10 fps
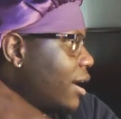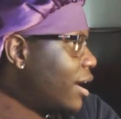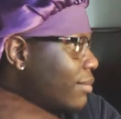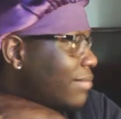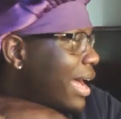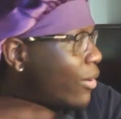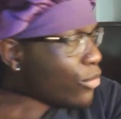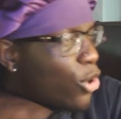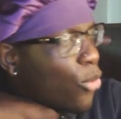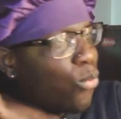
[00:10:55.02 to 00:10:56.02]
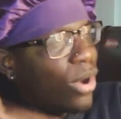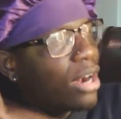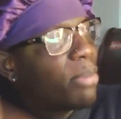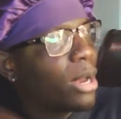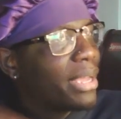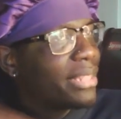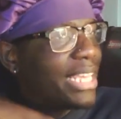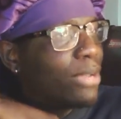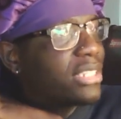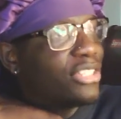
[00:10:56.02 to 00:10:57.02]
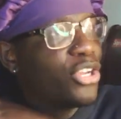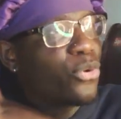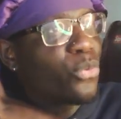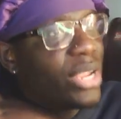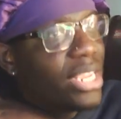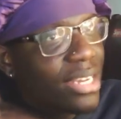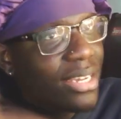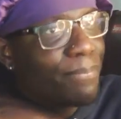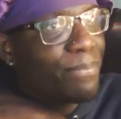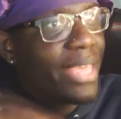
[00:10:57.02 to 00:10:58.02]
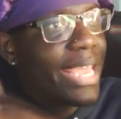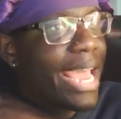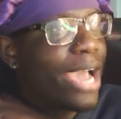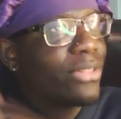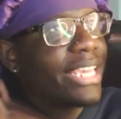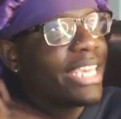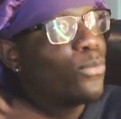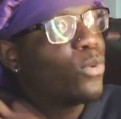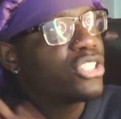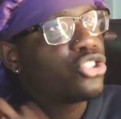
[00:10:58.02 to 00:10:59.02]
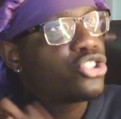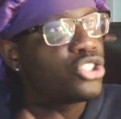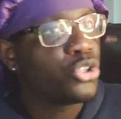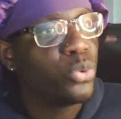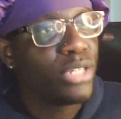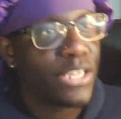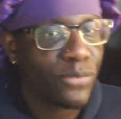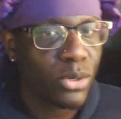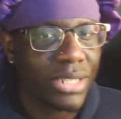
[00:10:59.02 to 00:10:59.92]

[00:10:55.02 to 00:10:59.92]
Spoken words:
I don't know what about him. I think it was like the arena and how like he wasn't too difficult.